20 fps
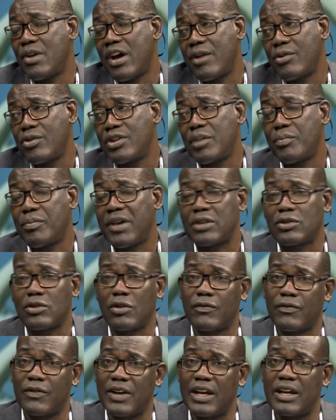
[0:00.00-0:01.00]
And then uh, the
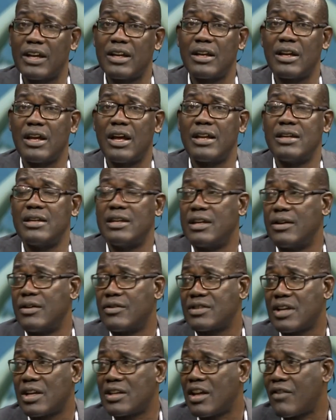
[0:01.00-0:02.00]
part of uh, uh
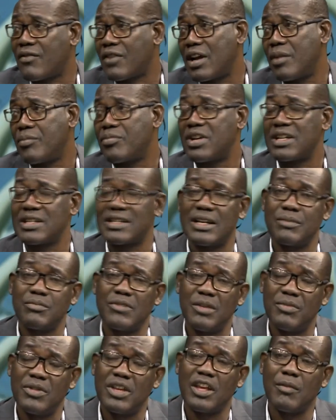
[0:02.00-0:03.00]
the South African
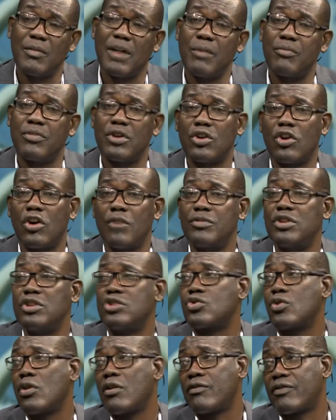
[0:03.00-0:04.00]
president, maybe he might bring
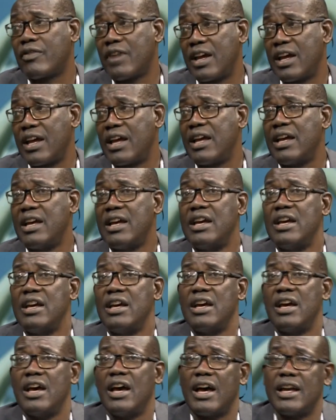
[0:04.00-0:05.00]
up the issue of
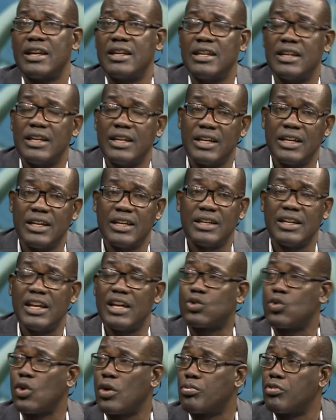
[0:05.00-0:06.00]
uh, uh, the
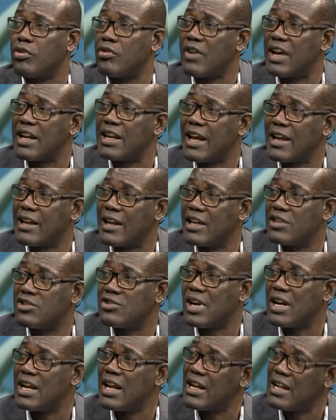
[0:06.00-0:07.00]
network provider in
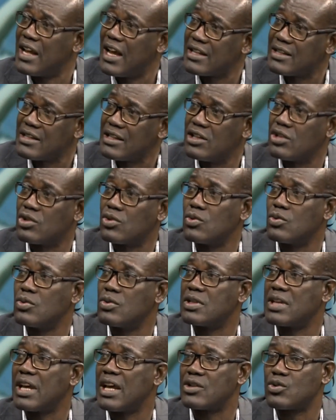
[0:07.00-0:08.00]
Nigeria that has
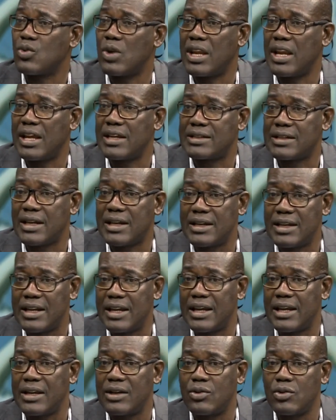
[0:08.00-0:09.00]
issues, as well as
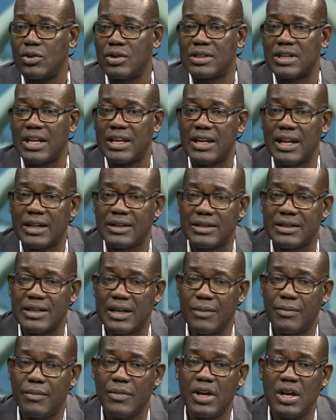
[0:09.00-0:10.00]
the, those
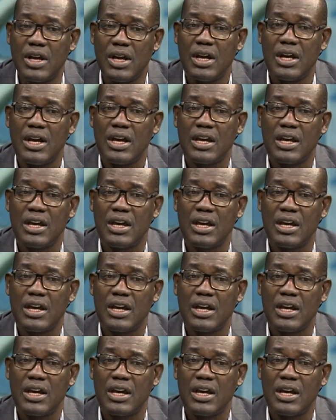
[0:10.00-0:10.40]
that um,